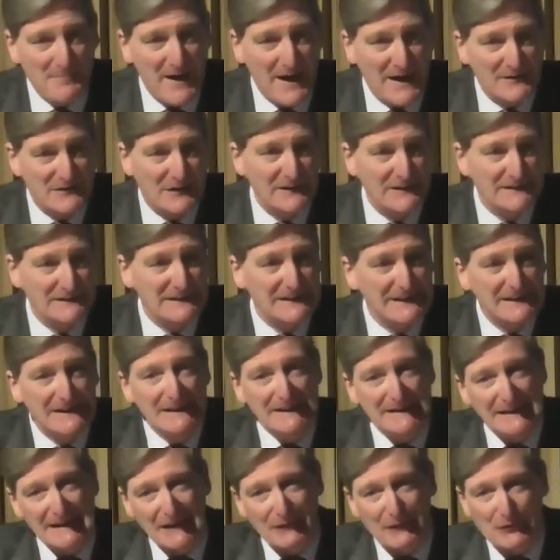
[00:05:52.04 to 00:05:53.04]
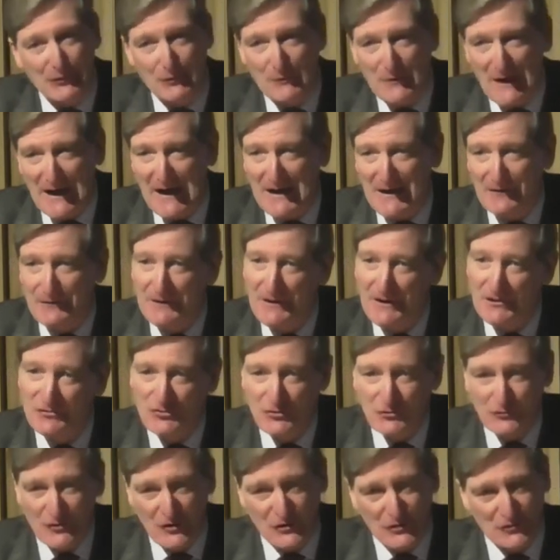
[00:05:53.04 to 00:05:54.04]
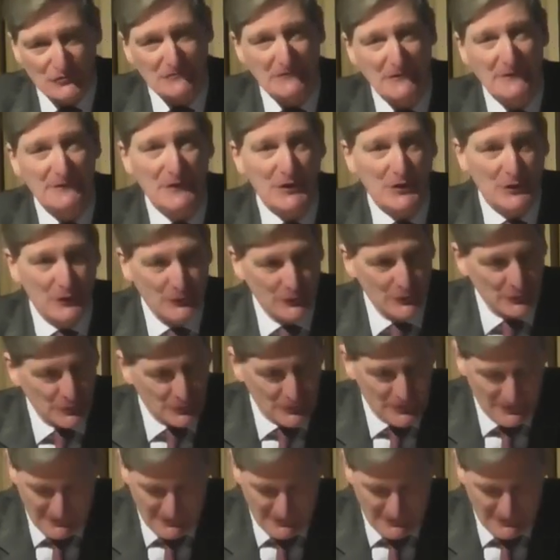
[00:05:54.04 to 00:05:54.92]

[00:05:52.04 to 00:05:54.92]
matter, if you have a judicial review